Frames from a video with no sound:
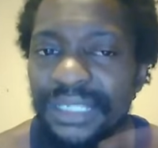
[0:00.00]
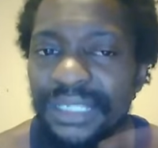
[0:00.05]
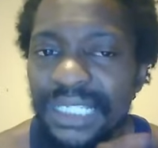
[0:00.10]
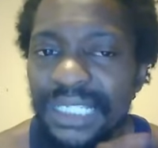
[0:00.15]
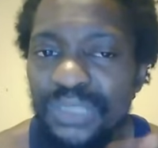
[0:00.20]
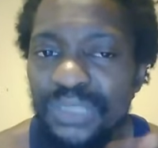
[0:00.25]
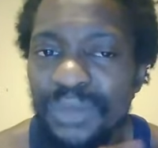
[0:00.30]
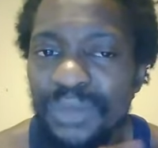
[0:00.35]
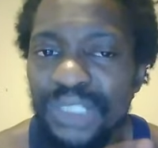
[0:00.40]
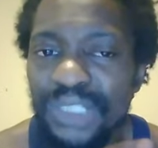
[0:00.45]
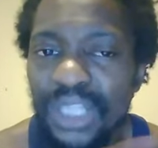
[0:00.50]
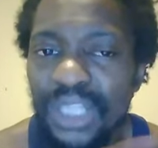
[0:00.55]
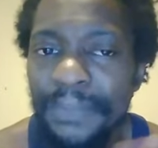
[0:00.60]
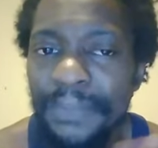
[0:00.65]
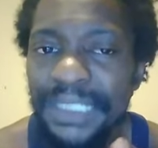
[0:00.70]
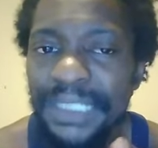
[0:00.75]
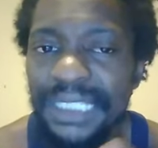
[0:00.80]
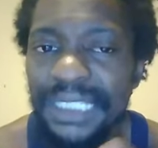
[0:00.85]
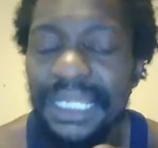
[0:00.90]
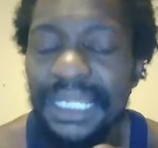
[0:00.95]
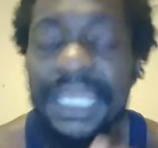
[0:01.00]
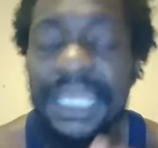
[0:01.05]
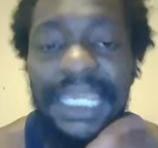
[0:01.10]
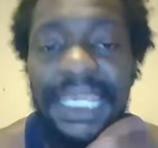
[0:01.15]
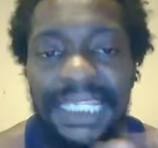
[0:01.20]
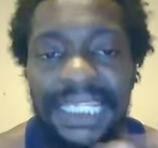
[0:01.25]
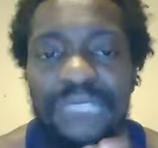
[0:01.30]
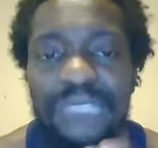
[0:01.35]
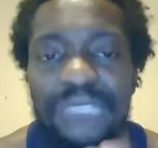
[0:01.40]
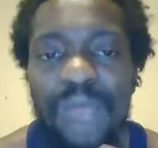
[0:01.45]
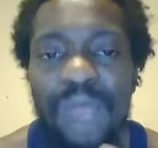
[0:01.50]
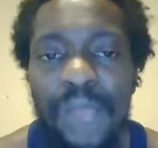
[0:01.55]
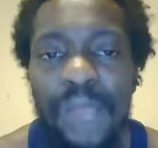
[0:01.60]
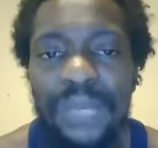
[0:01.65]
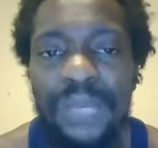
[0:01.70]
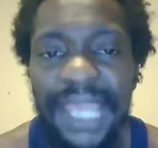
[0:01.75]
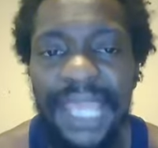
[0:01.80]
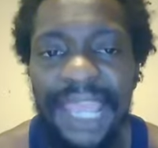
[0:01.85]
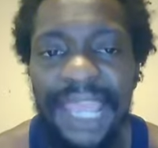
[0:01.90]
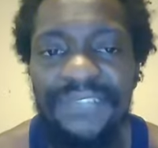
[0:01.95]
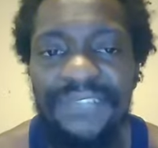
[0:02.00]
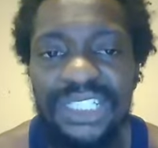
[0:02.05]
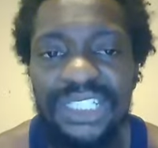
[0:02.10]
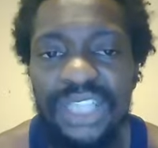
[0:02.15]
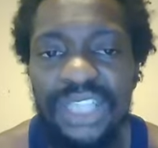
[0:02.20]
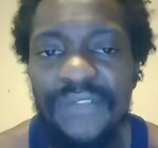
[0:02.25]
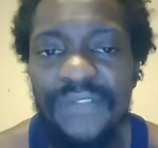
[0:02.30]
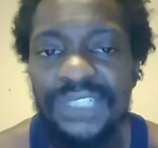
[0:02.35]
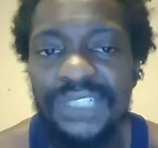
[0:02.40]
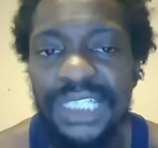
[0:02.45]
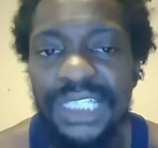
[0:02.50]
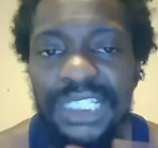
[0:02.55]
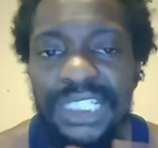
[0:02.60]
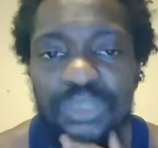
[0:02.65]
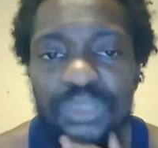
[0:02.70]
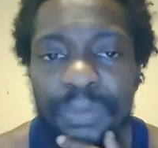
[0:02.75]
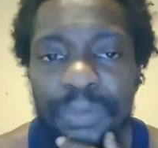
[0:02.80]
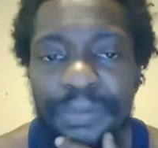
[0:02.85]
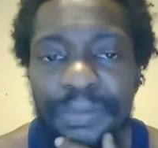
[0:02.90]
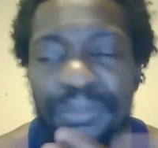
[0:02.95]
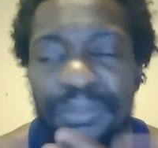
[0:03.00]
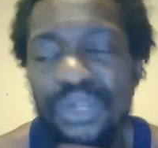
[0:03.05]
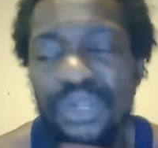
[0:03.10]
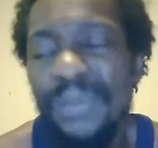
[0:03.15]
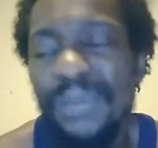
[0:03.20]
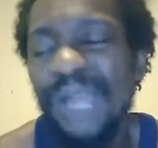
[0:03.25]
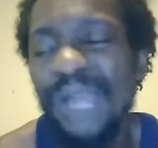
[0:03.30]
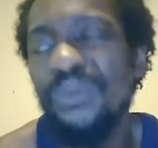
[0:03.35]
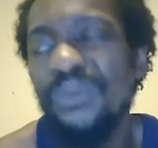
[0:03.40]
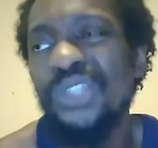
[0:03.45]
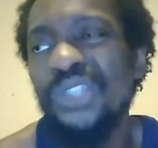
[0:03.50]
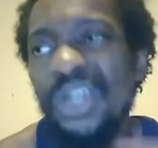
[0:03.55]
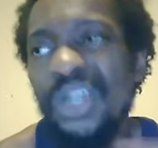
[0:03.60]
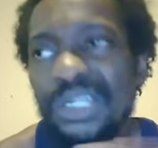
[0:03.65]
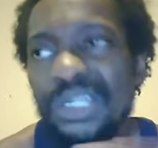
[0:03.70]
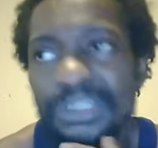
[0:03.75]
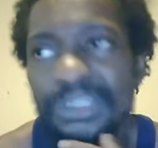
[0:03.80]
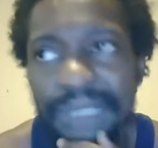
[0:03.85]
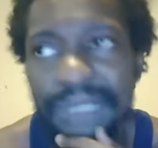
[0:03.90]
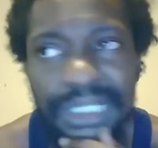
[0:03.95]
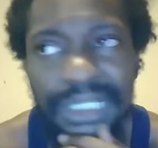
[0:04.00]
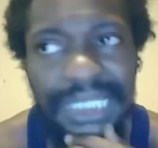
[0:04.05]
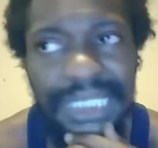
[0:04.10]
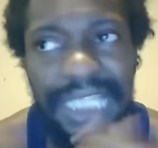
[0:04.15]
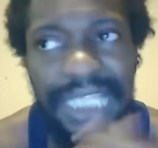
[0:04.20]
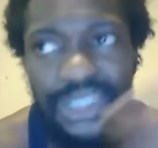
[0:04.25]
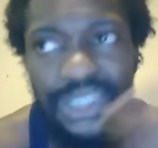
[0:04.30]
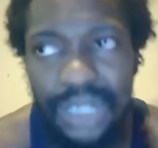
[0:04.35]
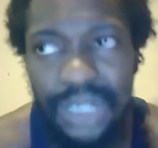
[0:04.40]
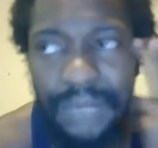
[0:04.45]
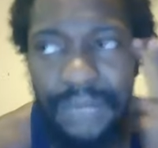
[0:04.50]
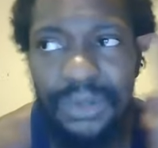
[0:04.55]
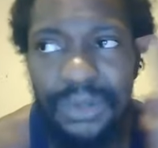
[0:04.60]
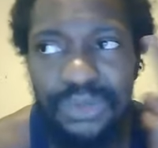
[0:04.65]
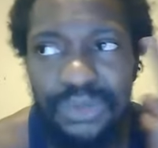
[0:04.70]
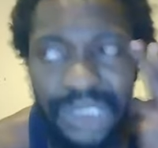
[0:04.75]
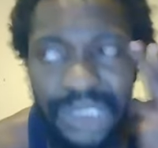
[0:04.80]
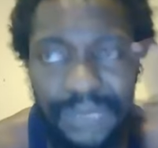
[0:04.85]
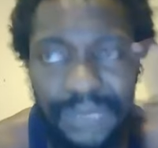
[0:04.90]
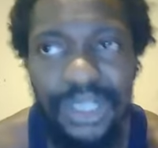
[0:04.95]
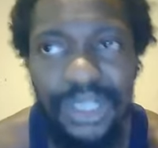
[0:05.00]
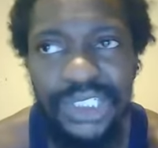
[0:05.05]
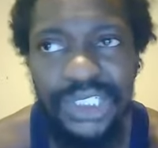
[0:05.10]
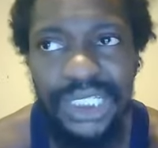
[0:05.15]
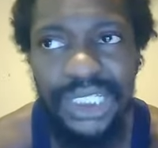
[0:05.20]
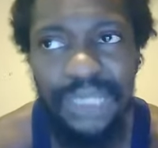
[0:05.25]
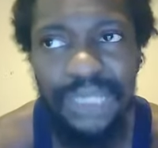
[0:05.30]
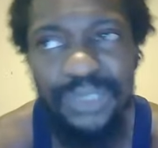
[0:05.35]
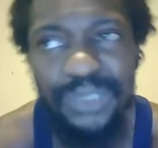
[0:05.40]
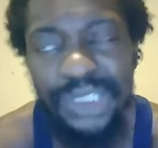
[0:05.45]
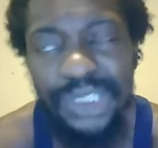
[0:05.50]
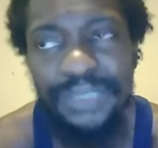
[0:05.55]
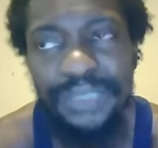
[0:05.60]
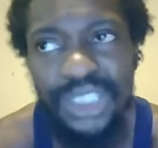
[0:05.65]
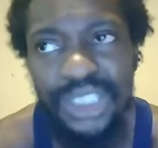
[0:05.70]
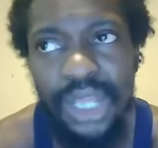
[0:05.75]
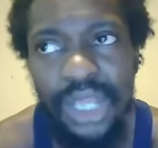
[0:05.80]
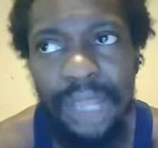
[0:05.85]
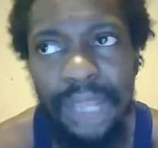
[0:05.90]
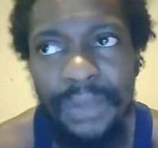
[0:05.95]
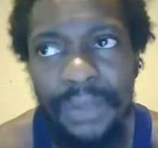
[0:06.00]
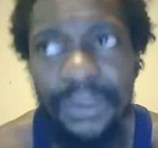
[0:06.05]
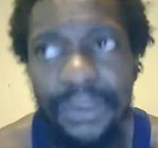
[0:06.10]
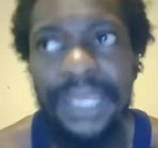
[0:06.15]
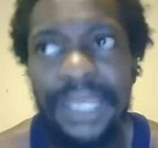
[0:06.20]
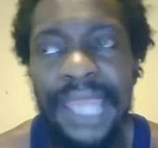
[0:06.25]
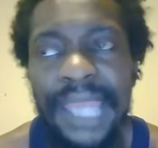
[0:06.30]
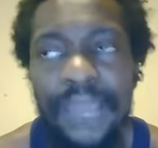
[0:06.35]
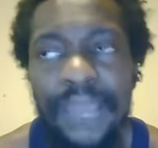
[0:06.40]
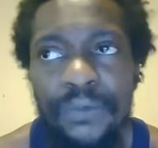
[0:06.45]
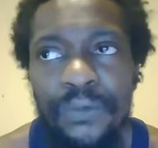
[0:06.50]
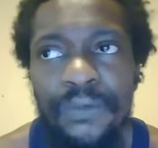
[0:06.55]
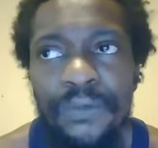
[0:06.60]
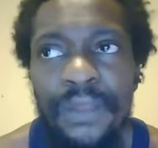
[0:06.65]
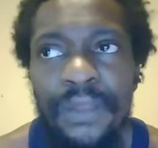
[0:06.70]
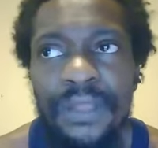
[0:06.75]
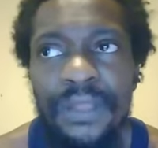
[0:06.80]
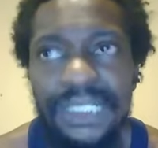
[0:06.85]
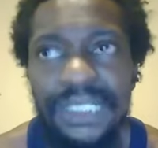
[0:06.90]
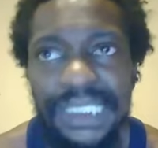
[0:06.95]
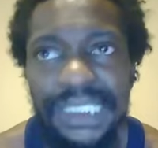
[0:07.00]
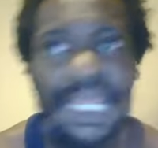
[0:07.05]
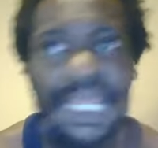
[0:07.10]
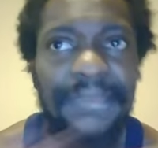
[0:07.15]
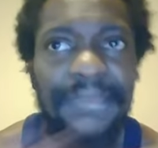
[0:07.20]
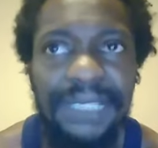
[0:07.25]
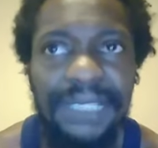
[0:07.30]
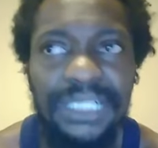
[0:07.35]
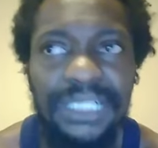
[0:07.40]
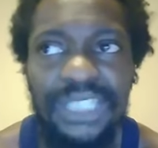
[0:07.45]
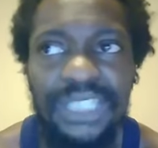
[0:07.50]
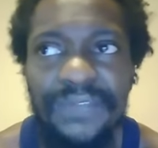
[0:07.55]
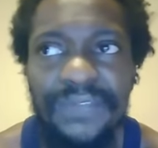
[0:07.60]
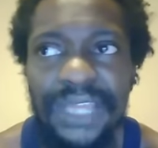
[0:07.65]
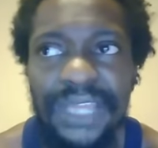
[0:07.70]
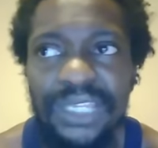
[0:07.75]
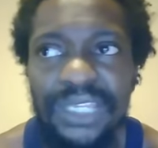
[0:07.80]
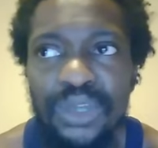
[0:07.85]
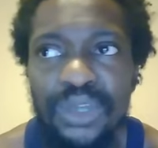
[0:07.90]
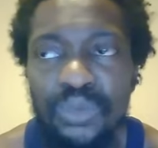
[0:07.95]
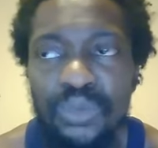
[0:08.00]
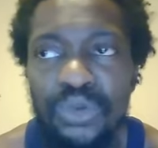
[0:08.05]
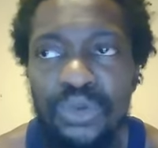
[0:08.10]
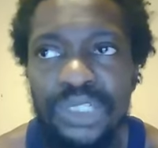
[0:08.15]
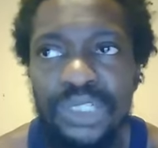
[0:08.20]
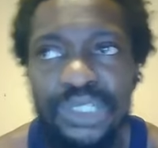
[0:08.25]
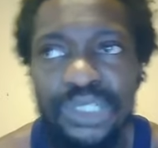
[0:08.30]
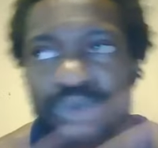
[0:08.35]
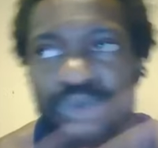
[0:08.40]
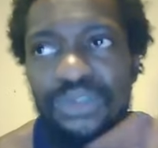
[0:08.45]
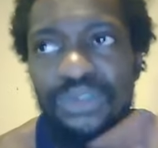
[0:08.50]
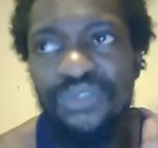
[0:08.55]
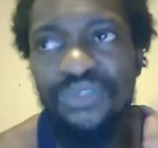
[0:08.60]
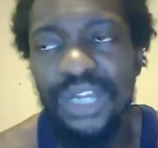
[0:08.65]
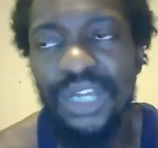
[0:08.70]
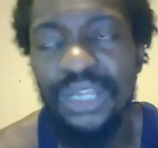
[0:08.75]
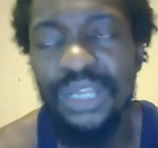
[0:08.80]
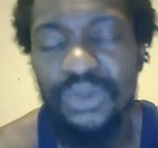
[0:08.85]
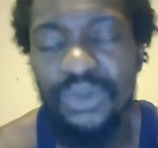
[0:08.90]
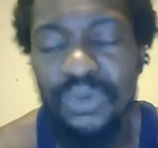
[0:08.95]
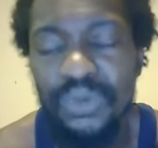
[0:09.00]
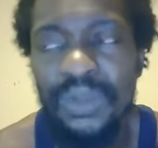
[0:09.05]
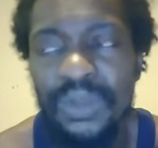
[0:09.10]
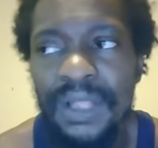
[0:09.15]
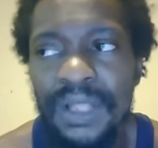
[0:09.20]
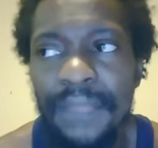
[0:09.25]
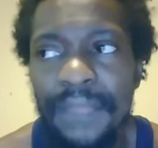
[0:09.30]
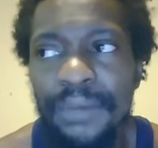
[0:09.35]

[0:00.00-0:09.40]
This is where we start piecing, and this is why I want to have these conversations with people, but nobody will talk to me, because I talk about smart shit that we should be talking about, and not who slapped each other at the awards and who's fucking who.